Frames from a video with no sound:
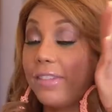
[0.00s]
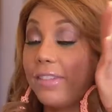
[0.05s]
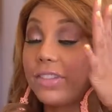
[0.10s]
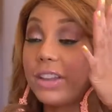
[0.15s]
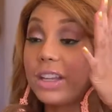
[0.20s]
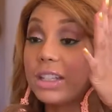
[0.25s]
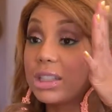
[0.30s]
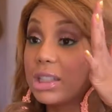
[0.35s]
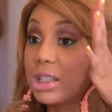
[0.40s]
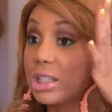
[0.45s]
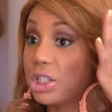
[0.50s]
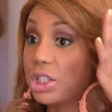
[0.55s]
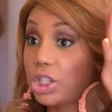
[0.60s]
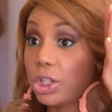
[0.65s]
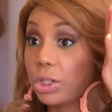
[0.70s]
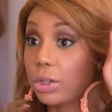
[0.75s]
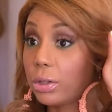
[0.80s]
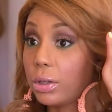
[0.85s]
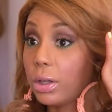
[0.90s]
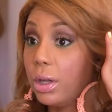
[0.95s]
I have things to
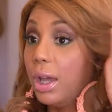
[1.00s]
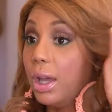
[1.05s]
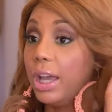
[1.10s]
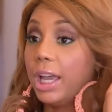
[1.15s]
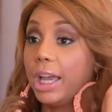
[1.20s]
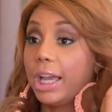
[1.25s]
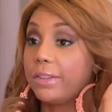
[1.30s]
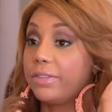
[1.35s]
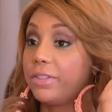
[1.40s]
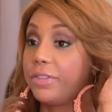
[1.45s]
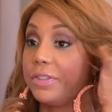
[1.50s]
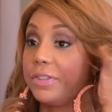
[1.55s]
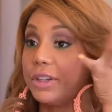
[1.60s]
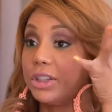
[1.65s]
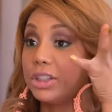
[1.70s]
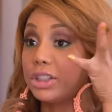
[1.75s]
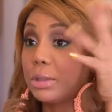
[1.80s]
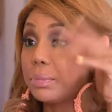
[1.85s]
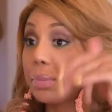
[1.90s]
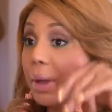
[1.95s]
do. I have to
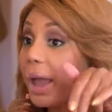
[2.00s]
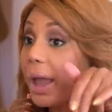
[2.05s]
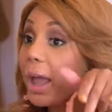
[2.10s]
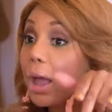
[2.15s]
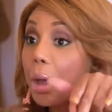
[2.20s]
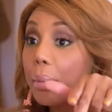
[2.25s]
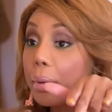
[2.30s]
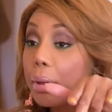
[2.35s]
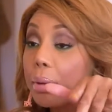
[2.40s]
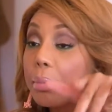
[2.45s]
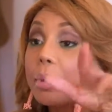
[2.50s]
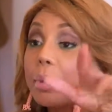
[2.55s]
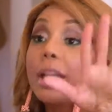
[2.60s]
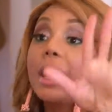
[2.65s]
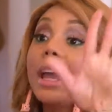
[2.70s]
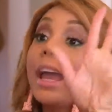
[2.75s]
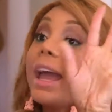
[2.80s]
finish up my album,